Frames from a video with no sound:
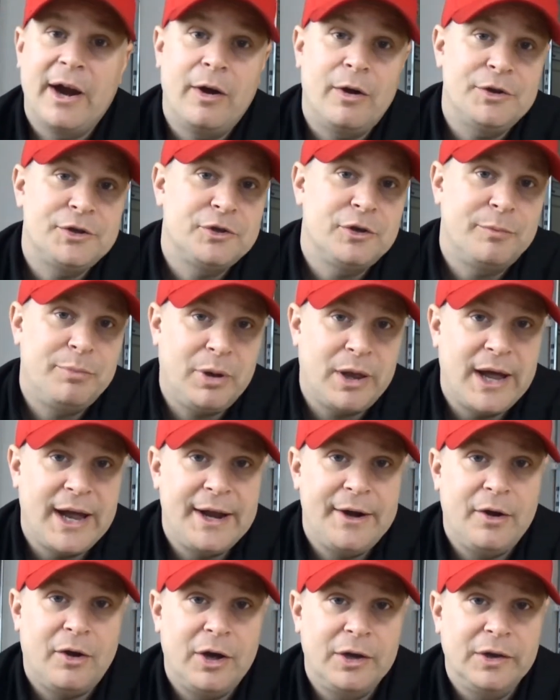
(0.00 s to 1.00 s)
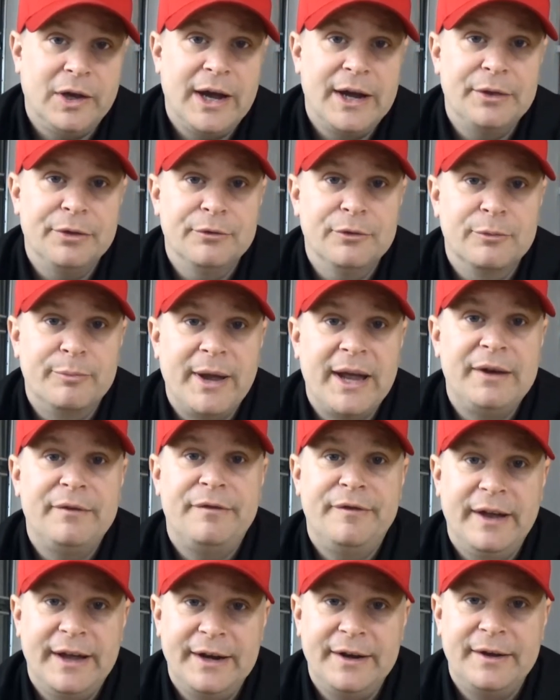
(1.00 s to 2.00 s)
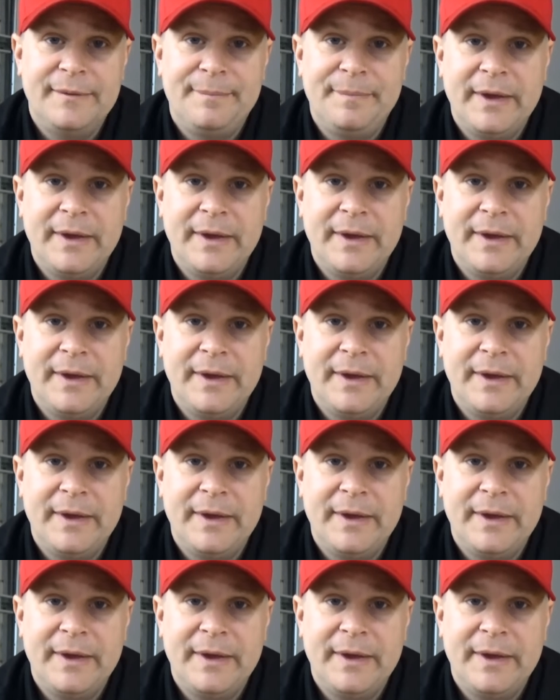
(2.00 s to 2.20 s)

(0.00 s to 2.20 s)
I also applied online through PenFed.